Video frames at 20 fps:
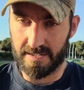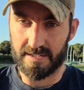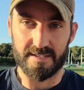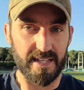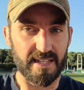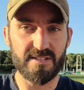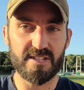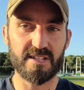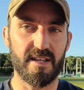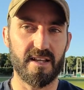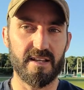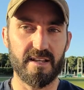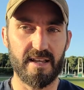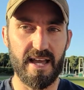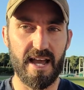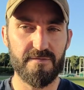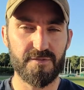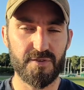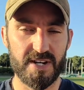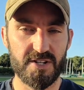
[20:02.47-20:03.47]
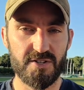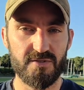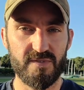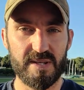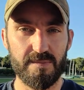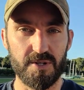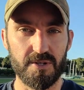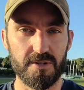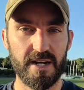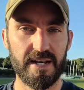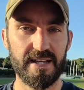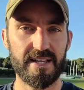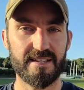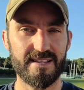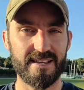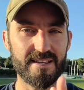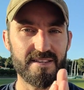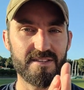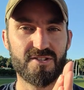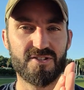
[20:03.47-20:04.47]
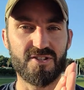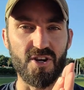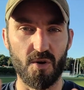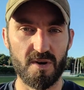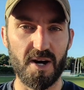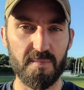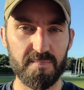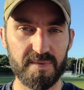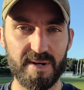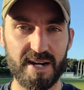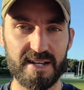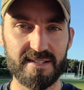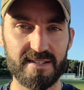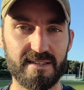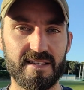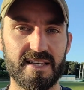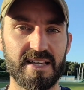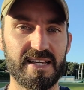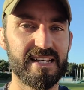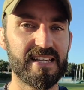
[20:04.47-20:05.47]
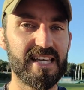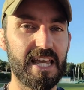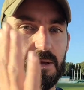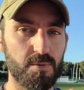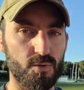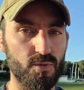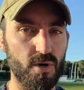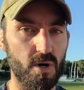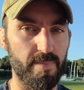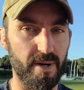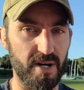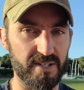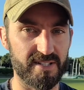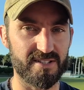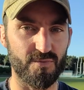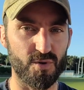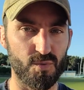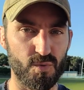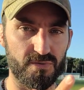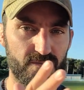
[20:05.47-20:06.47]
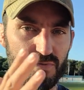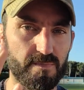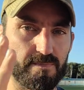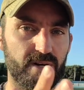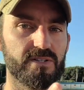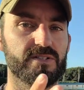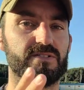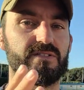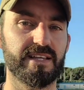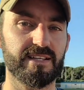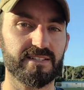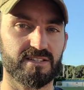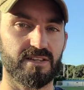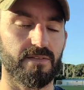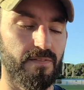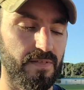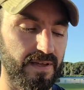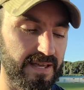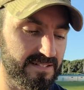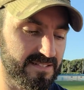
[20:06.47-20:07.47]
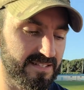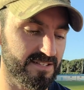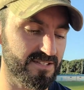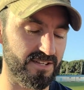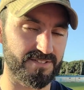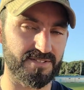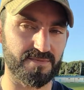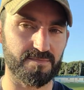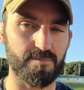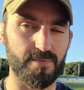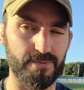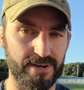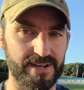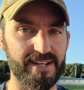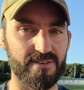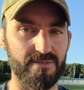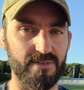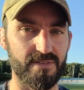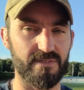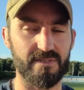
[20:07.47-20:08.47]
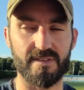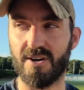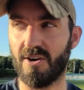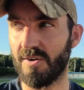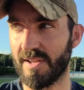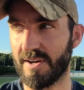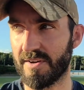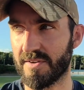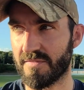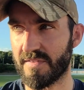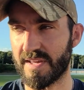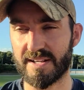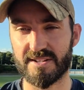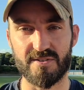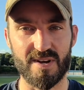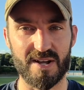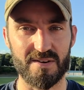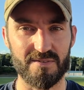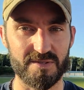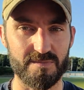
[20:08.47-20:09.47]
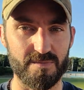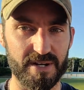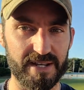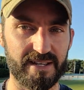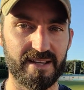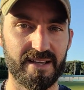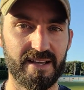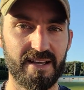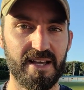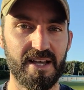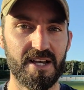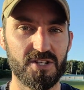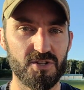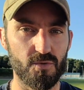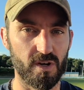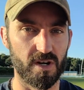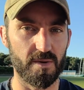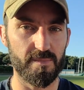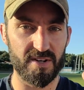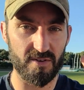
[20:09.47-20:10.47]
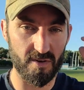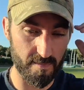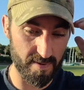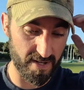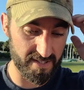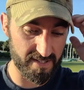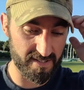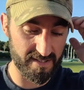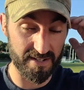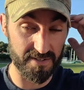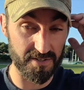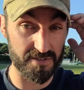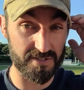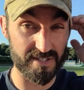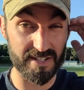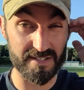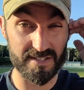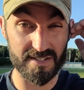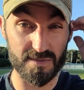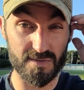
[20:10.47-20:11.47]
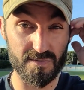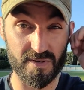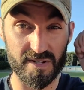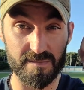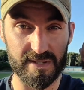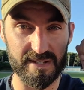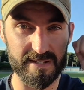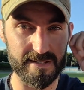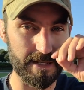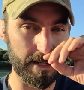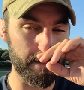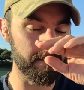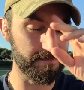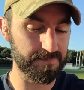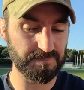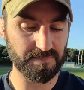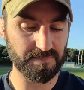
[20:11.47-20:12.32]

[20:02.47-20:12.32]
That's it. After action review. Don't optimize it. Keep it robust. We want robust things that doesn't break when all other things around us break. You want to be robust, and your systems want to be the same.